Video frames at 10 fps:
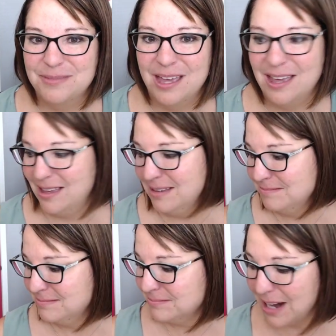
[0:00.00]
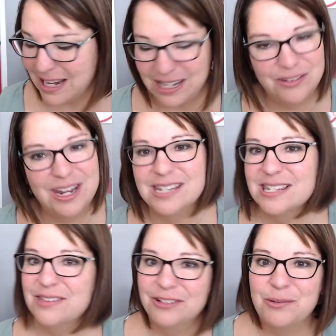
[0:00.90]
the writing units,
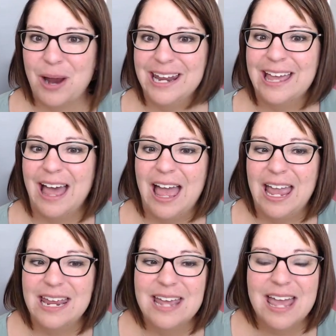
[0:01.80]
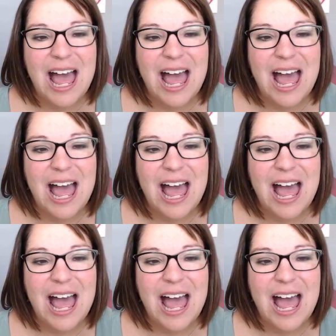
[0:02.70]
the free writing guide,